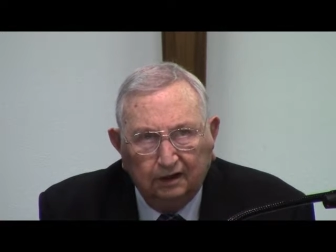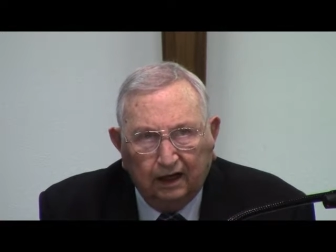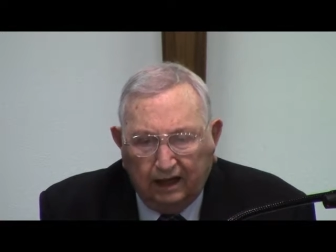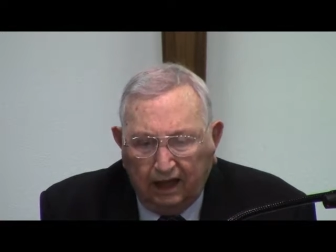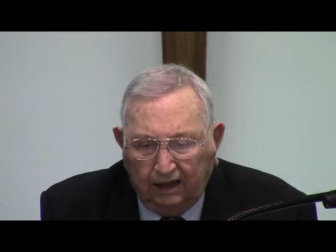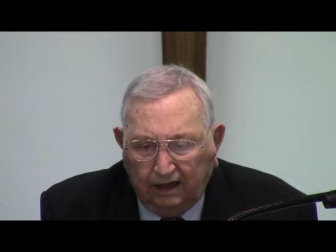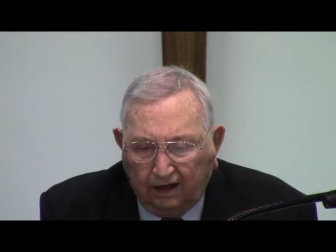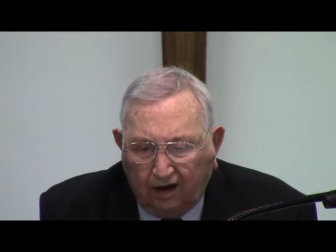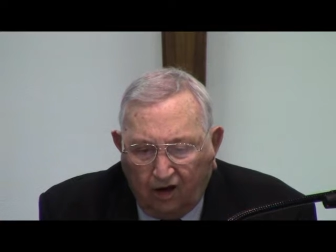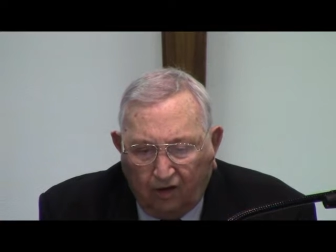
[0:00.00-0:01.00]
I can't get
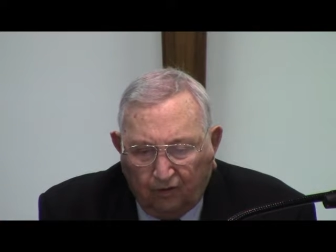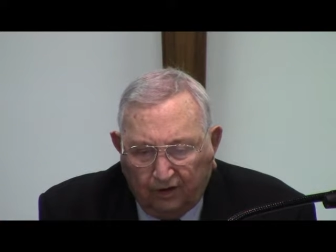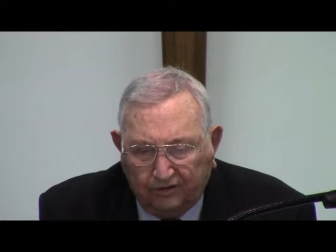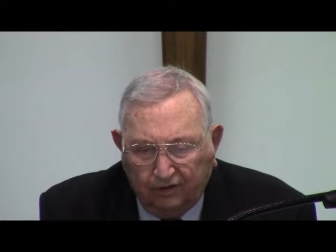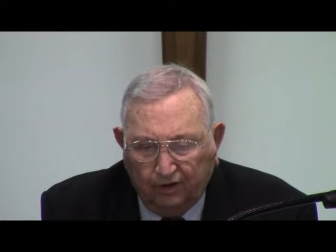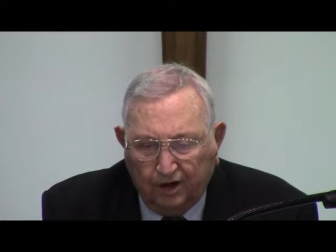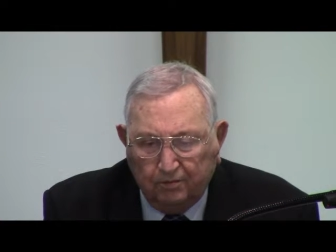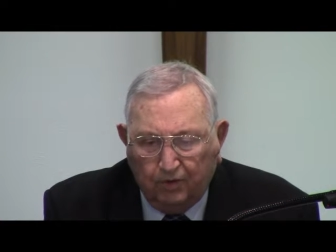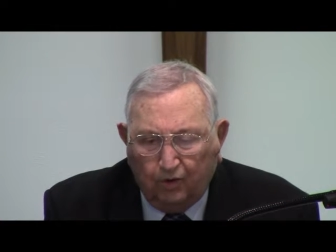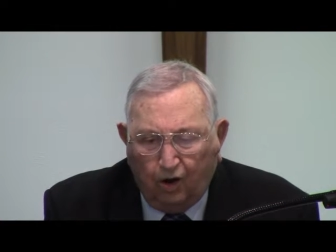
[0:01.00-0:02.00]
along with you
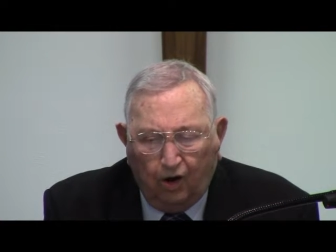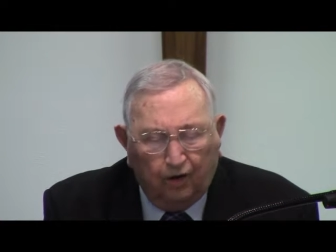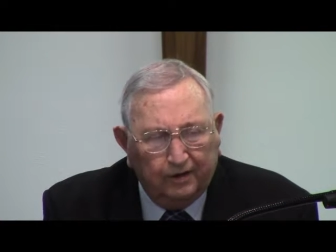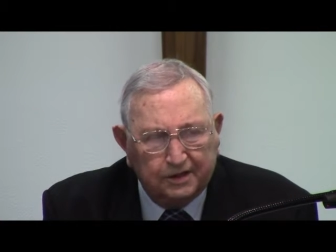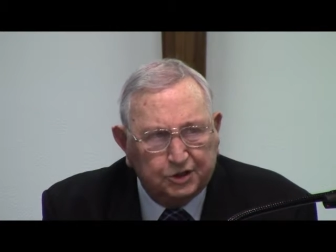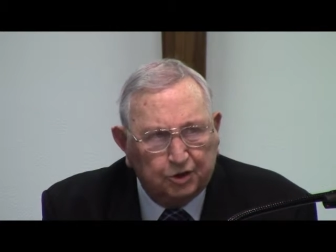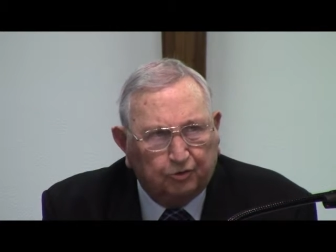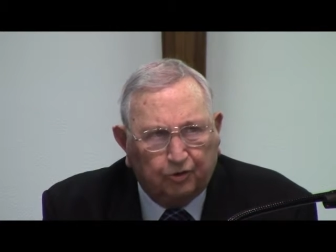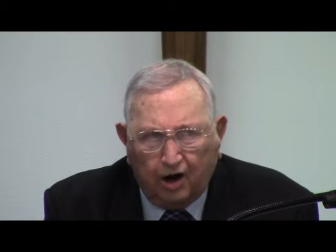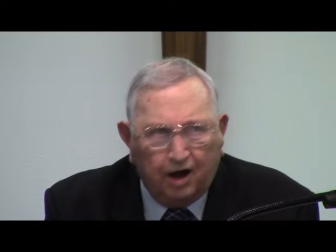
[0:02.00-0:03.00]
anymore. All this will
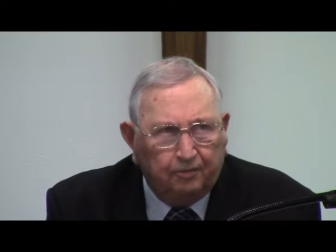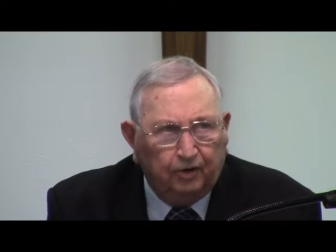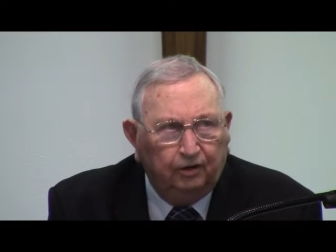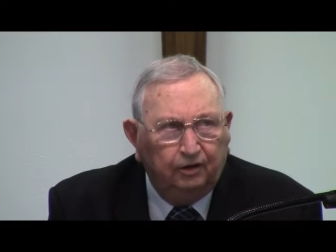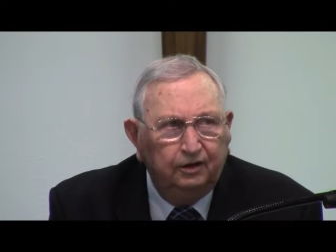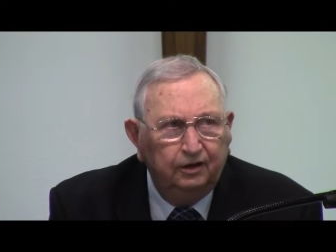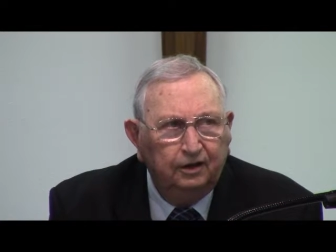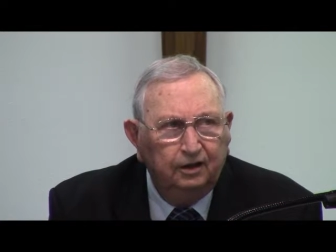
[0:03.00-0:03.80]
crumble